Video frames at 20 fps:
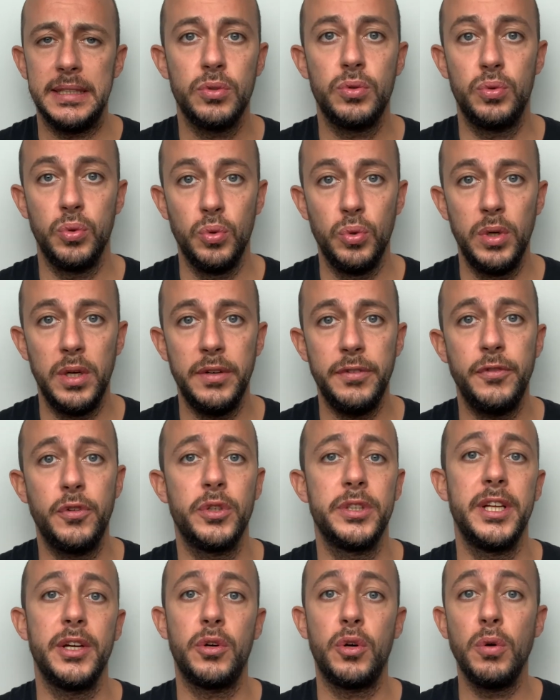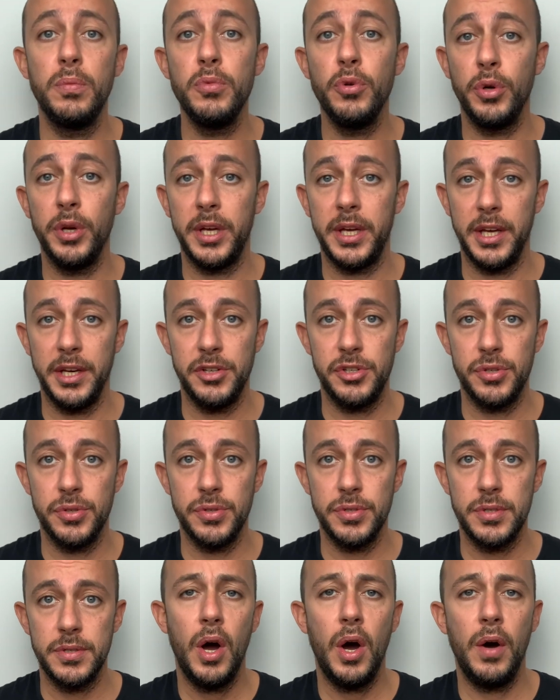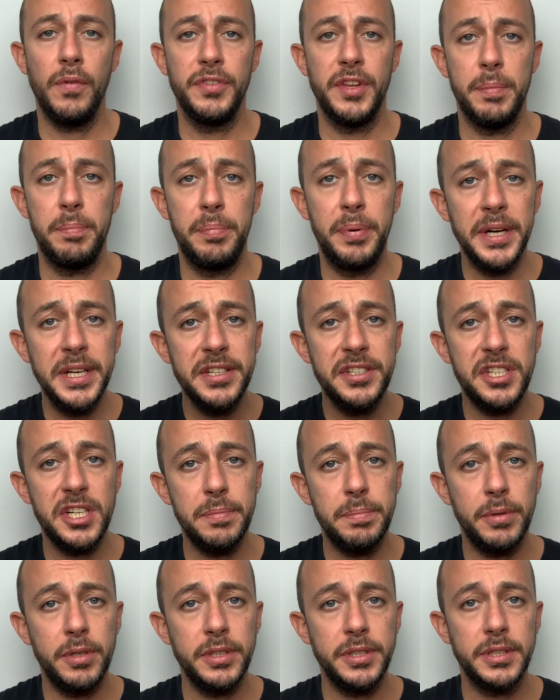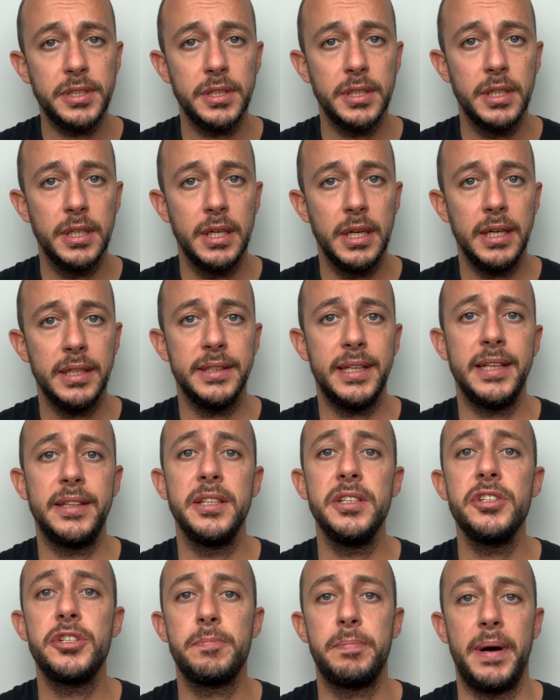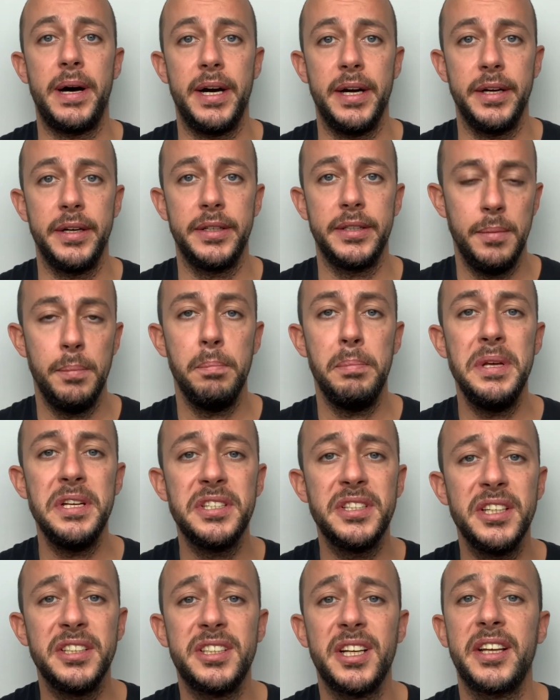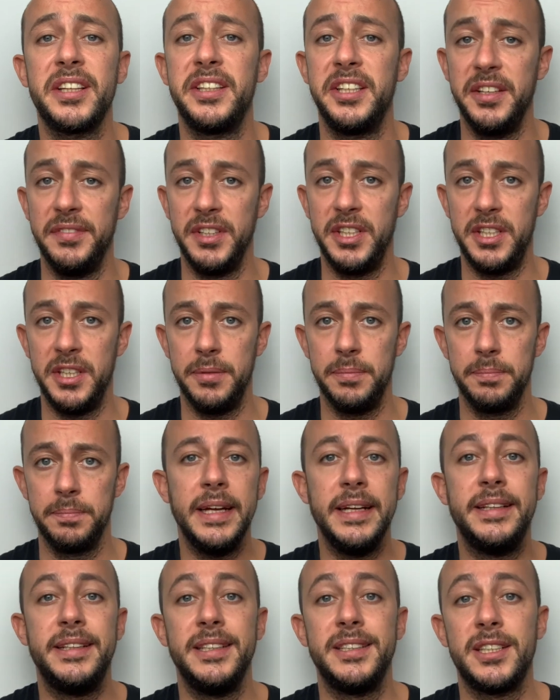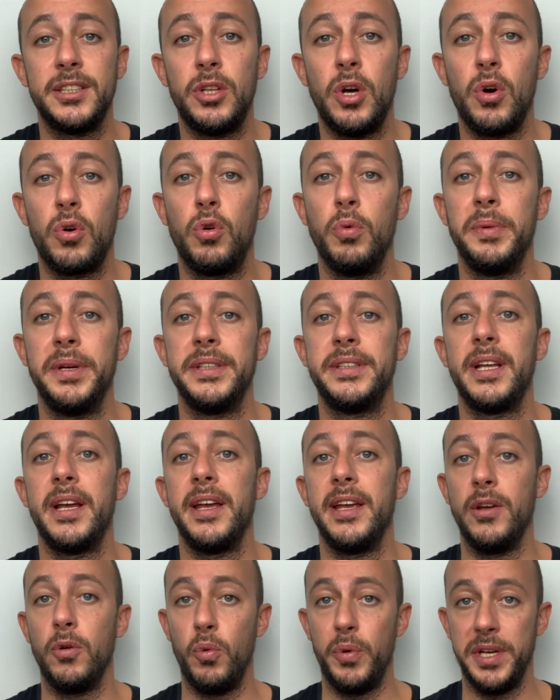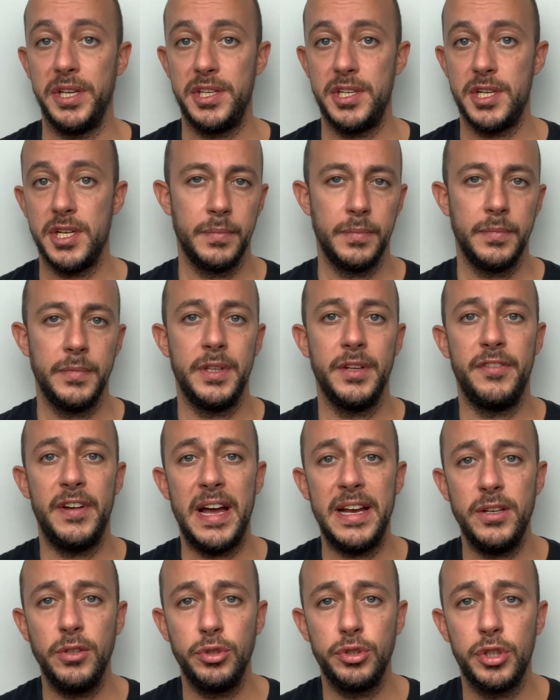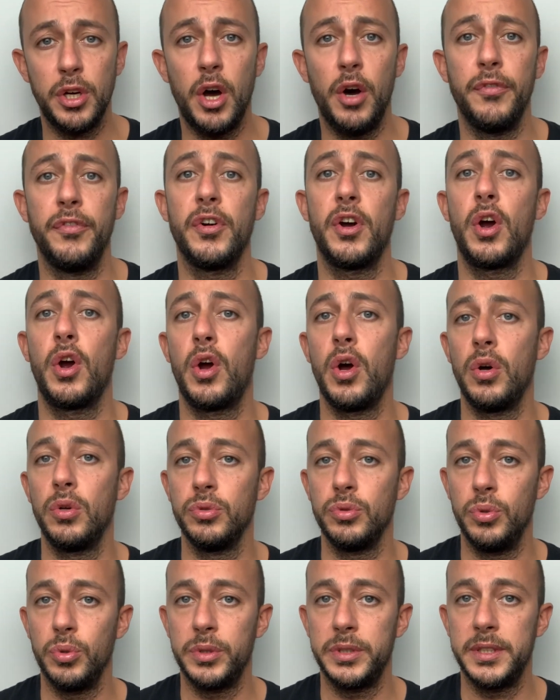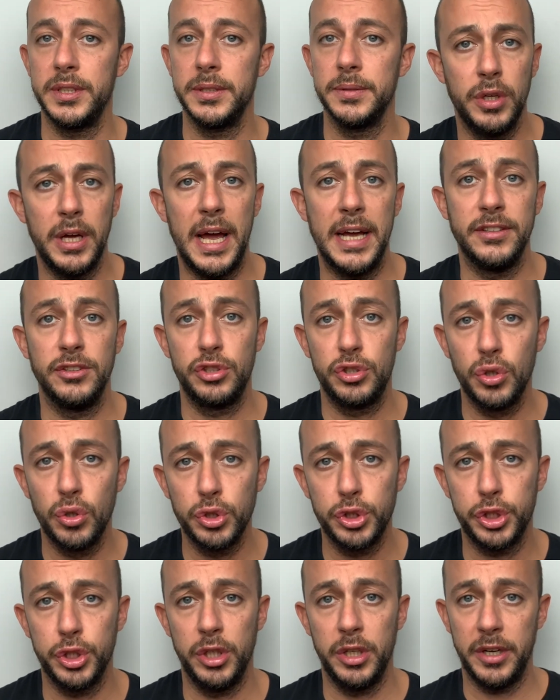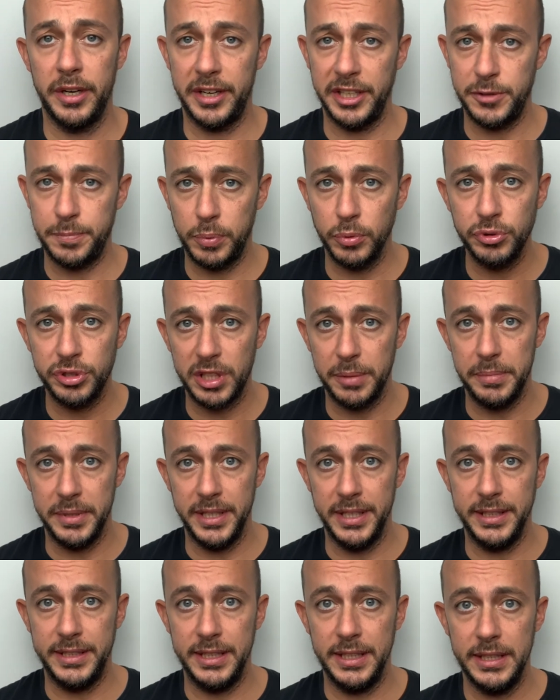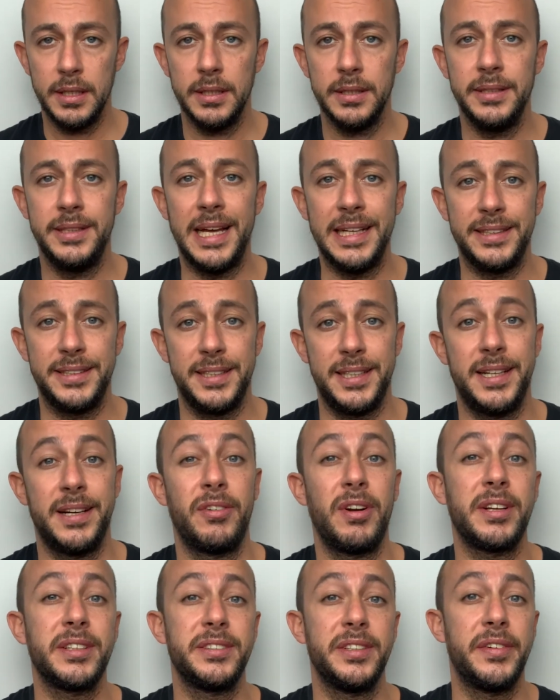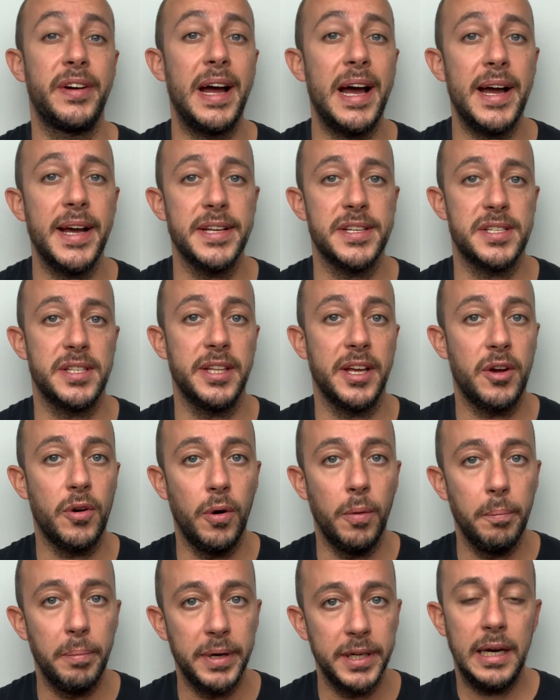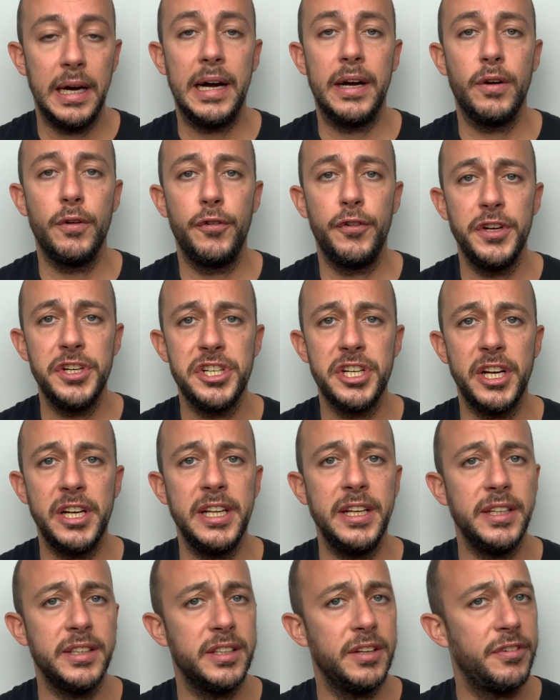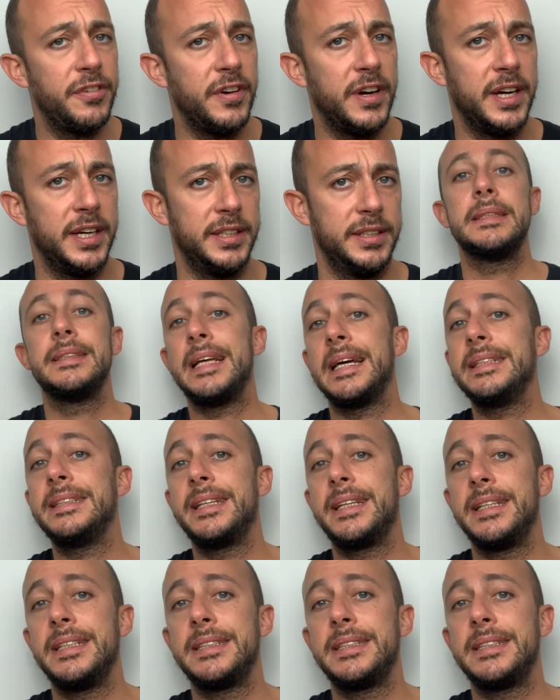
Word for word: tool for the communications of the principles that inspire business activity. It is a document in which the values of conduct and social responsibility that characterize the company are officially defined. Then there is